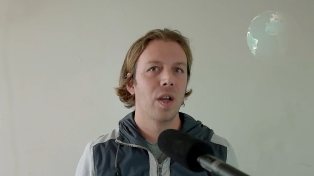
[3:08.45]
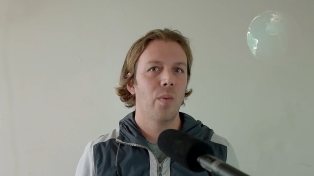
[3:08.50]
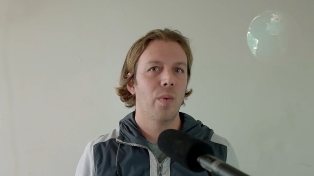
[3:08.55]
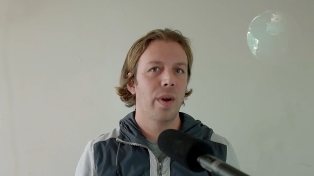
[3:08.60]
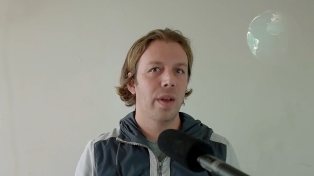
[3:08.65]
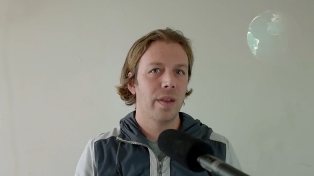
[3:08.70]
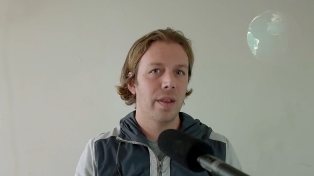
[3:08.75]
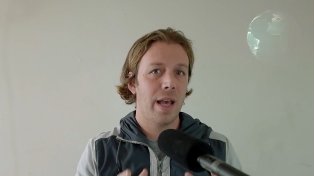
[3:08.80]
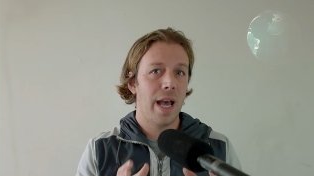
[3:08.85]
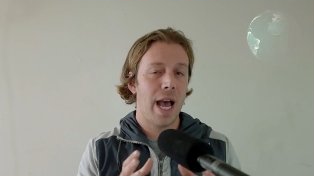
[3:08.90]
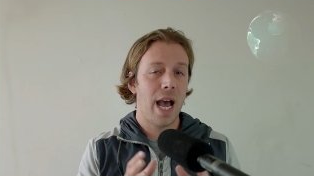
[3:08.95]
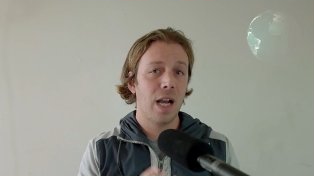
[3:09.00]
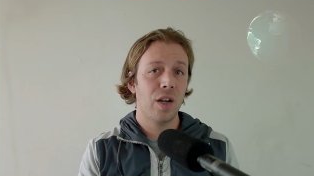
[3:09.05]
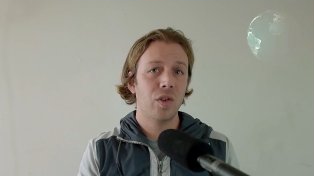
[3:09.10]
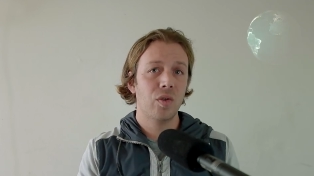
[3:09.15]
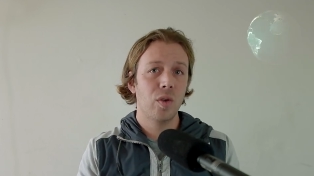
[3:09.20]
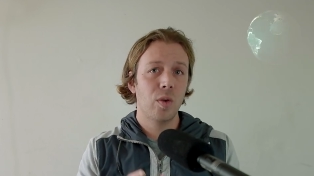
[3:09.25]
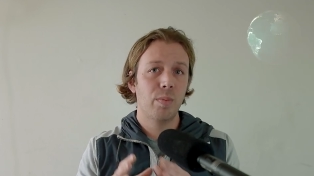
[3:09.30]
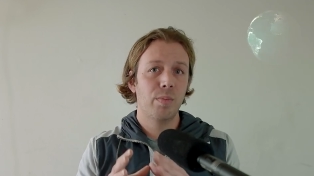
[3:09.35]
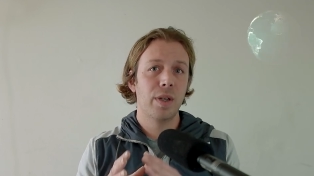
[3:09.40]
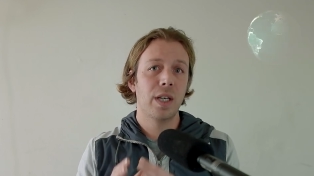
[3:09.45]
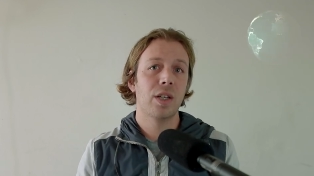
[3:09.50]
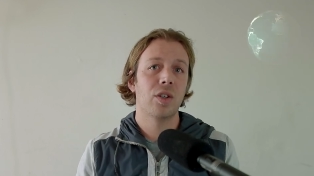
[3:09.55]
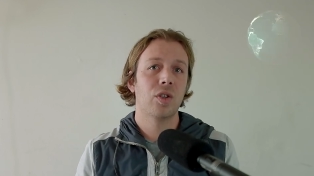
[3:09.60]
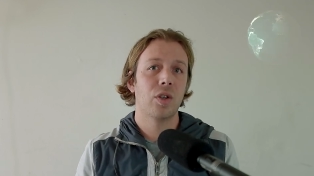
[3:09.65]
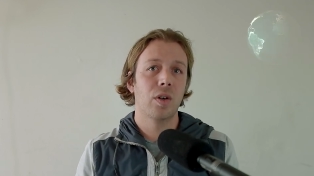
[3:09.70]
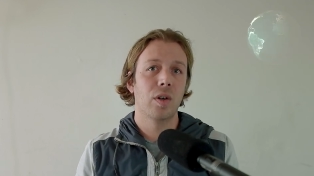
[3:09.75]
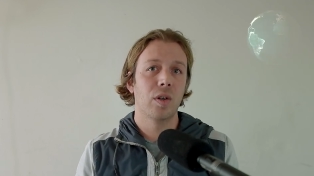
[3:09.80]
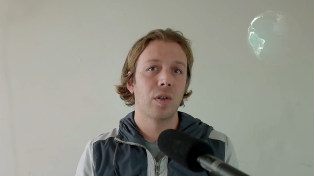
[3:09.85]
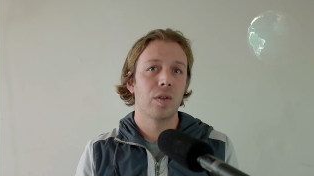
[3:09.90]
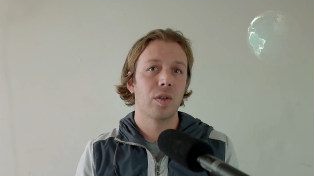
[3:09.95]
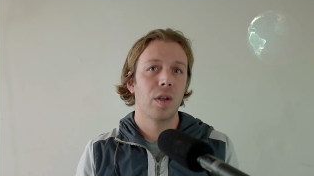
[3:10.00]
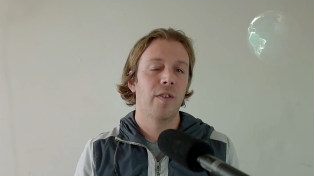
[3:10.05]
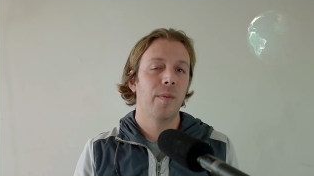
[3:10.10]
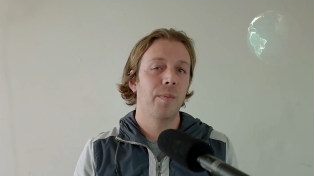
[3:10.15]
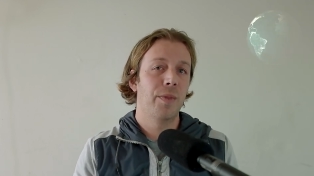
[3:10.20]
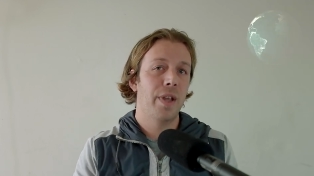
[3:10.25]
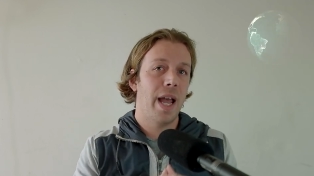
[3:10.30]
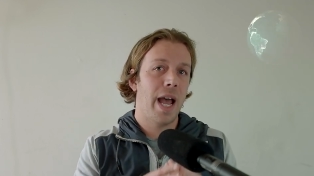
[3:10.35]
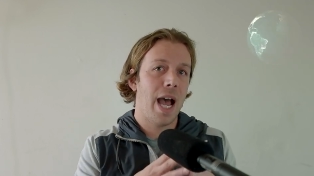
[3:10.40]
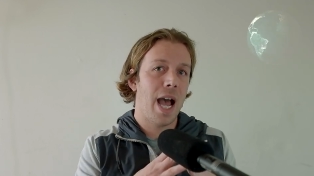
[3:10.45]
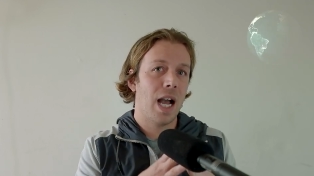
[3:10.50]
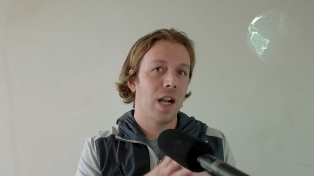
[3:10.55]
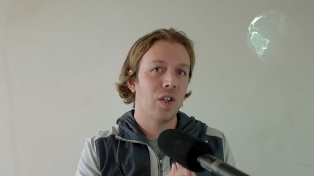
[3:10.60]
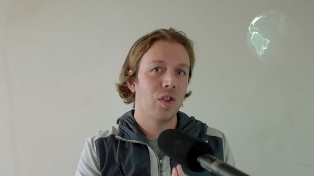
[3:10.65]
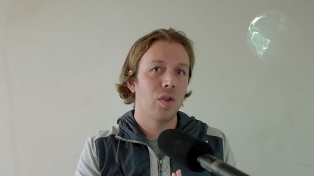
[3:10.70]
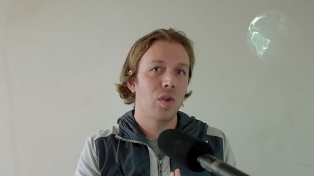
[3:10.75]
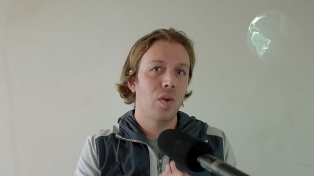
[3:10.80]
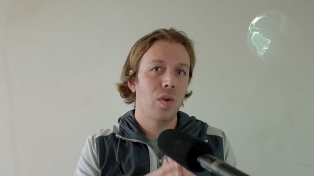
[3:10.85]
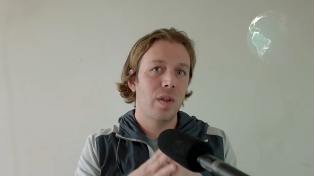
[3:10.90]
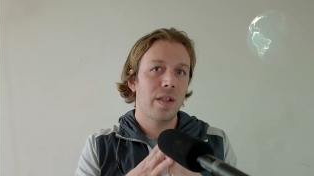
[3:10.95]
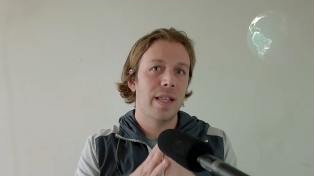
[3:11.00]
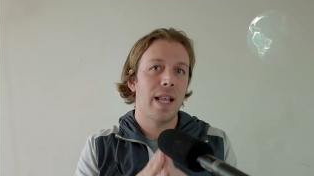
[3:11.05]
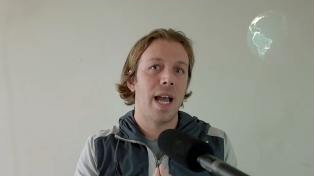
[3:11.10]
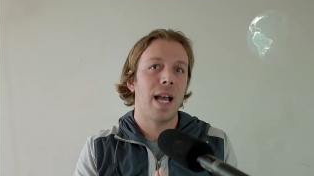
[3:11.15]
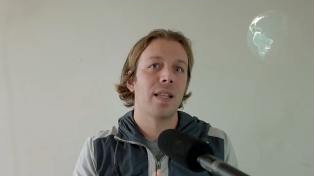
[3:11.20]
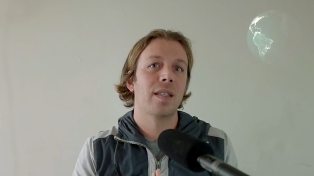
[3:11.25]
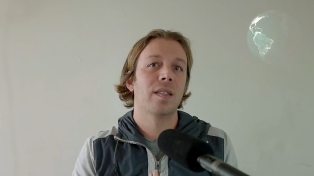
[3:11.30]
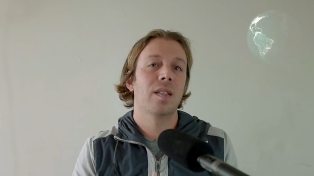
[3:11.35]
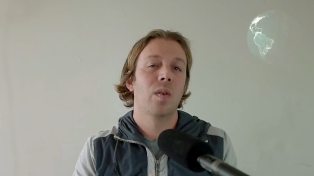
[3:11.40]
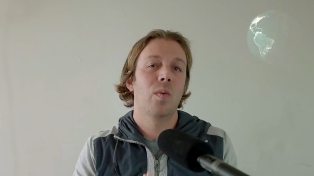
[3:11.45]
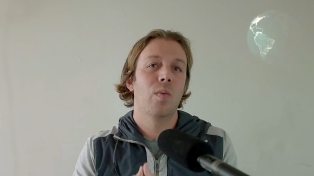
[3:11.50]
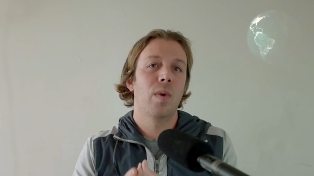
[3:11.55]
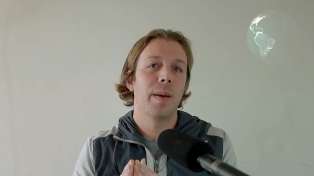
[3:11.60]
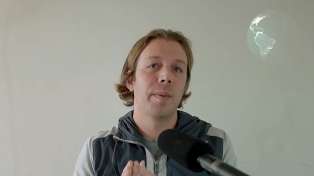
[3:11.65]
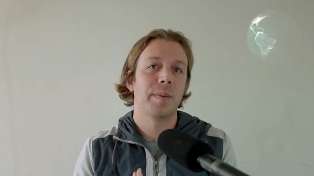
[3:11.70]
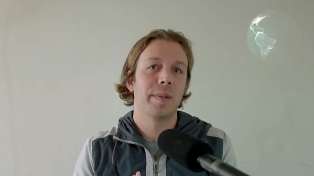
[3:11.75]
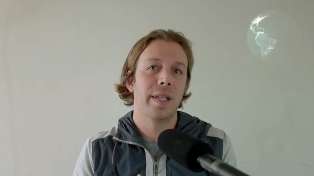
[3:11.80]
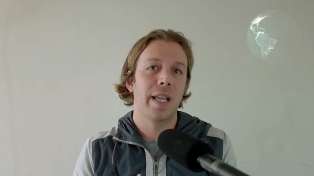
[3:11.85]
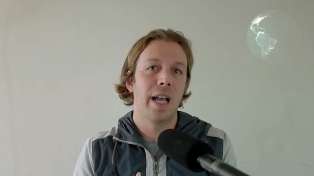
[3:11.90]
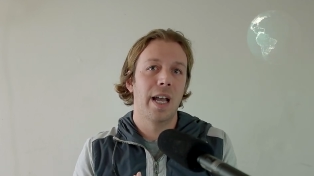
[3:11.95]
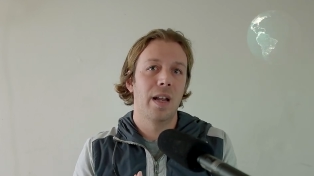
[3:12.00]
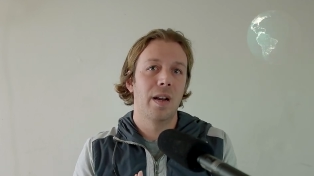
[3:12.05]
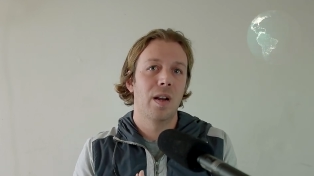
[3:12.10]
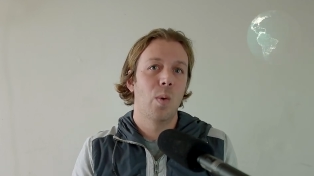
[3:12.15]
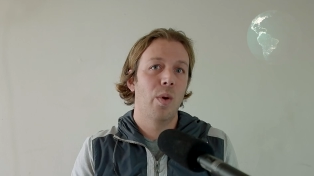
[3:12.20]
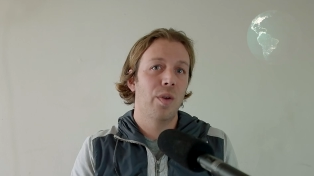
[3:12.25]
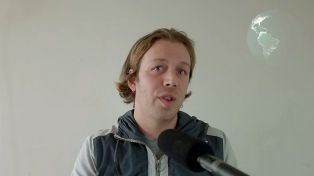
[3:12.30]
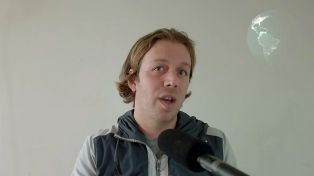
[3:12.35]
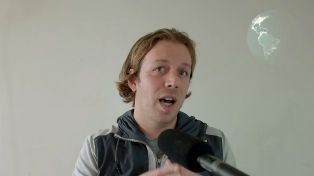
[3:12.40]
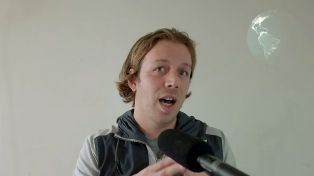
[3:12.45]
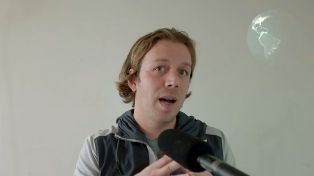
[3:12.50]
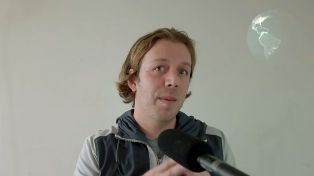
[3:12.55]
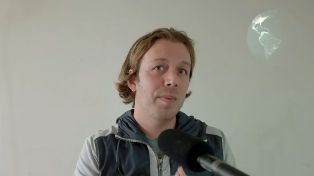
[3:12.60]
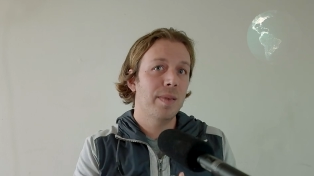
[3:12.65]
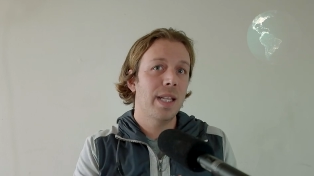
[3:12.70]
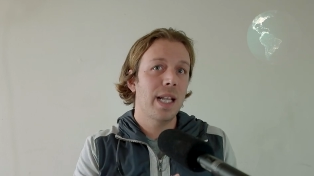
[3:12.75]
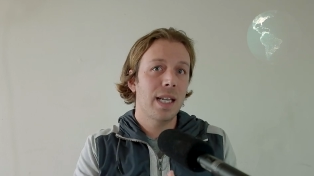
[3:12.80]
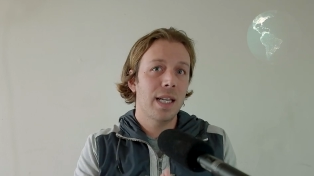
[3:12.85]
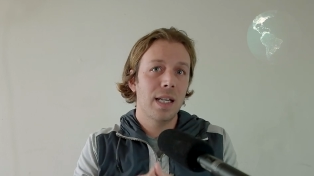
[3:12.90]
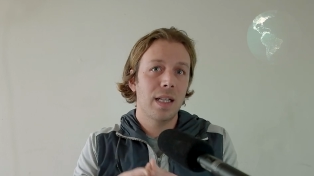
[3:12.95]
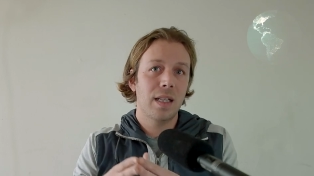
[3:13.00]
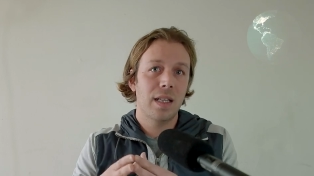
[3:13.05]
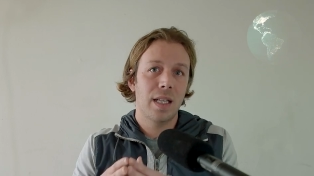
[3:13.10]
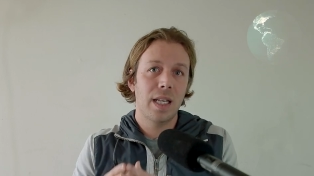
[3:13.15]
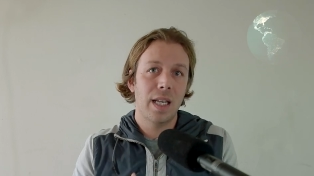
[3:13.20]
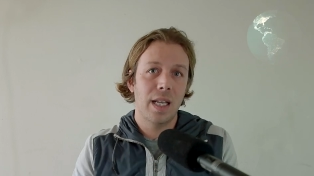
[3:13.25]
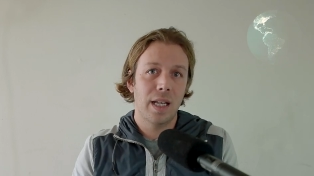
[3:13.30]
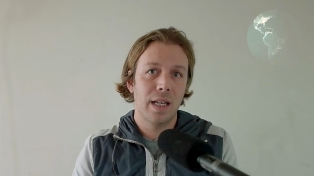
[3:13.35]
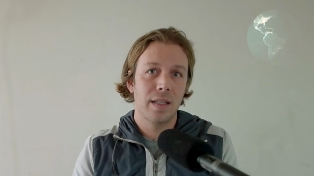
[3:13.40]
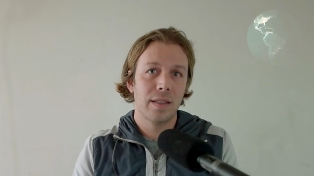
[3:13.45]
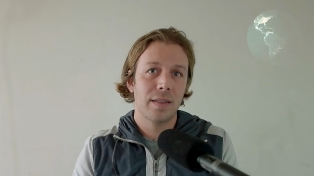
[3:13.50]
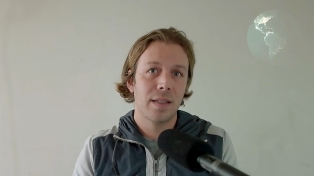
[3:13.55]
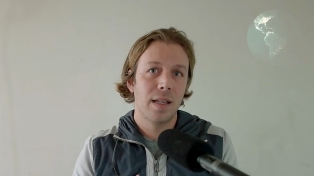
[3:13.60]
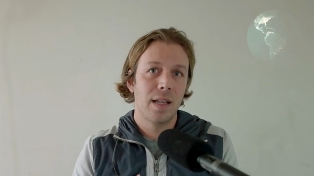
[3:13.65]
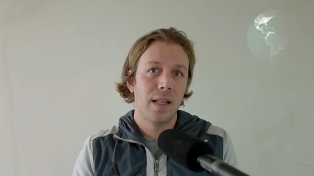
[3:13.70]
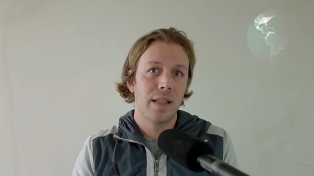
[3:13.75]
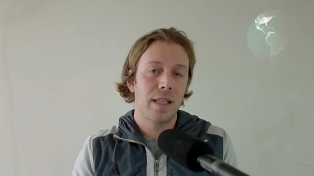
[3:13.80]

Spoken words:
with actual pictures from the actual NASA website with updated links